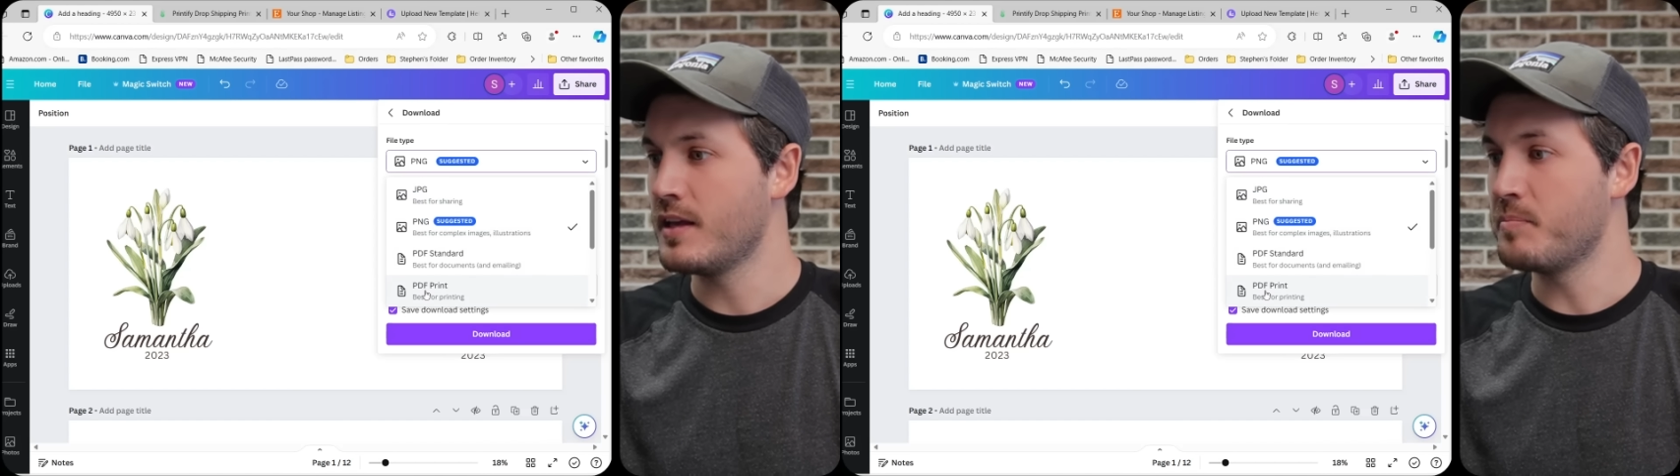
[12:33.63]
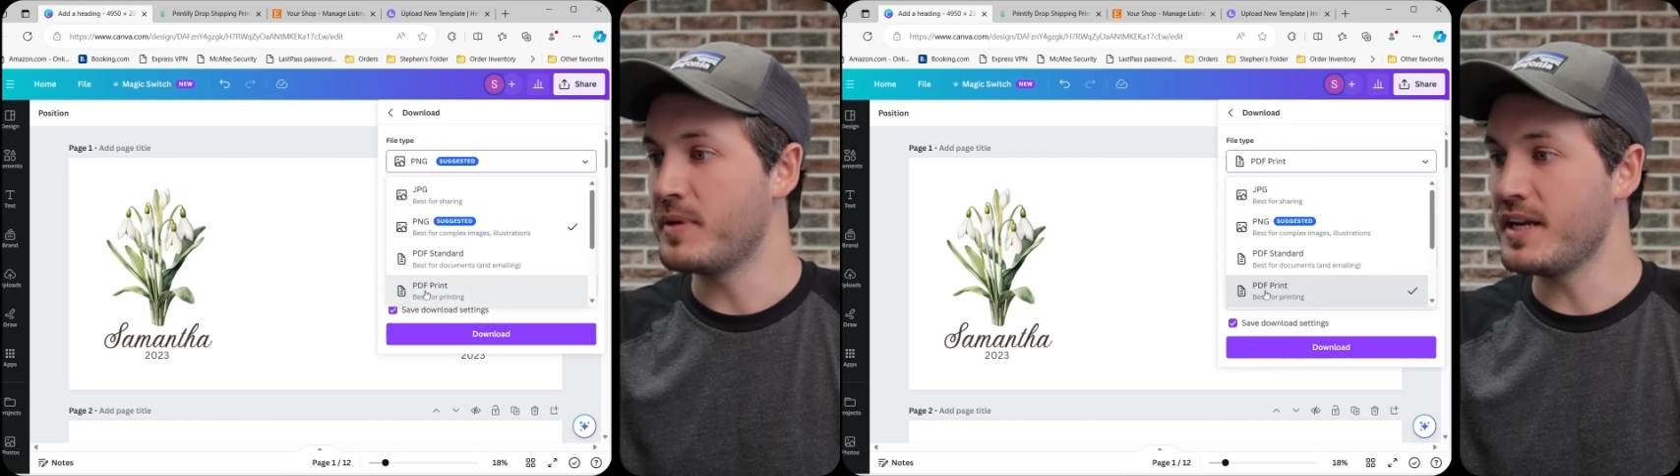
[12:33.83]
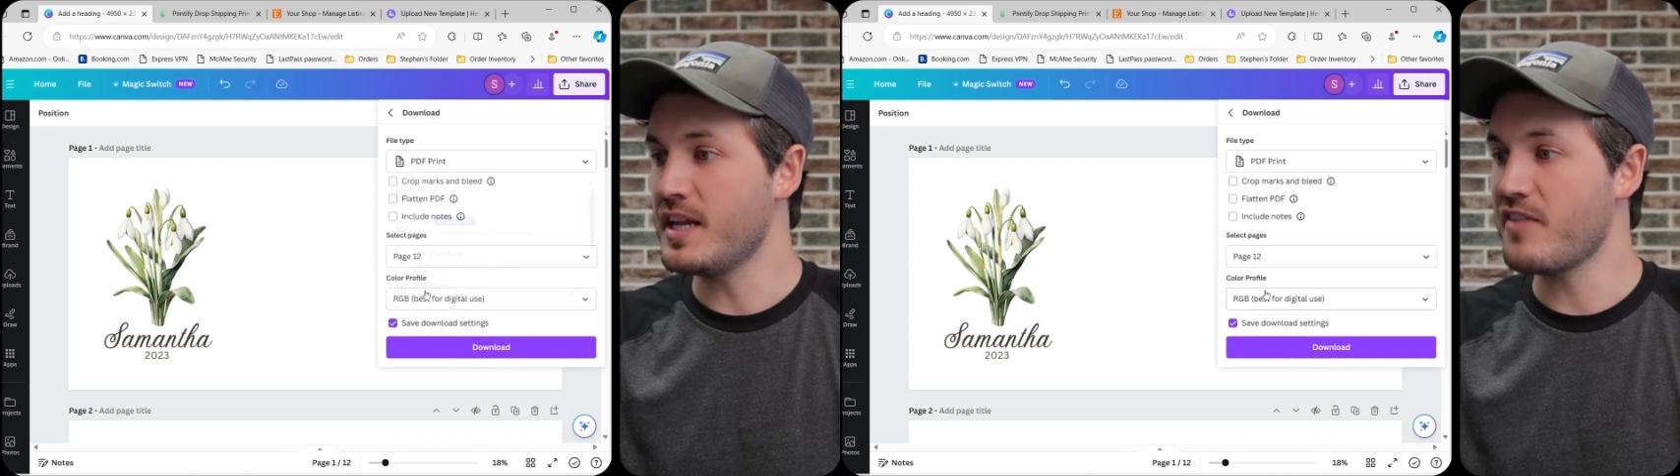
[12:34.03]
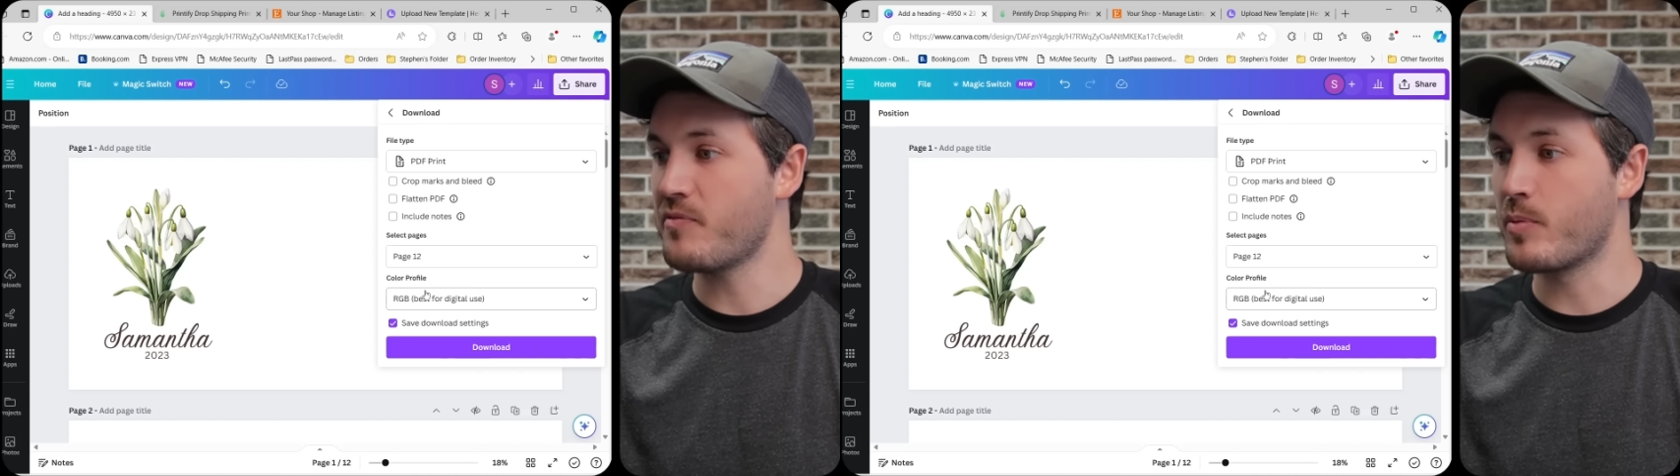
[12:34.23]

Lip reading: PDF